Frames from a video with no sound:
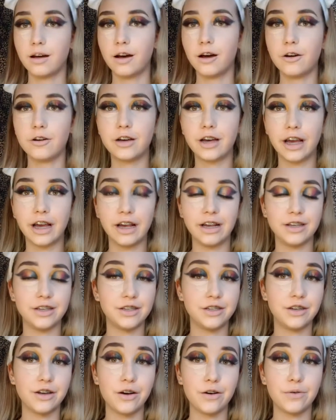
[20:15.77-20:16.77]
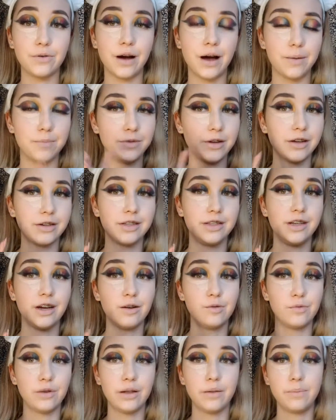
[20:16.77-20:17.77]
Okay, so I'm not
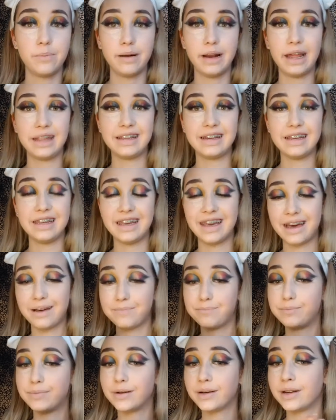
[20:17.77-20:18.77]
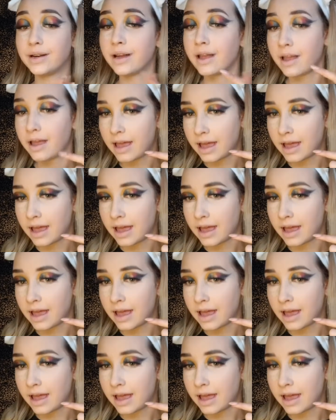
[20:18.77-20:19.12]
done with blending yet, but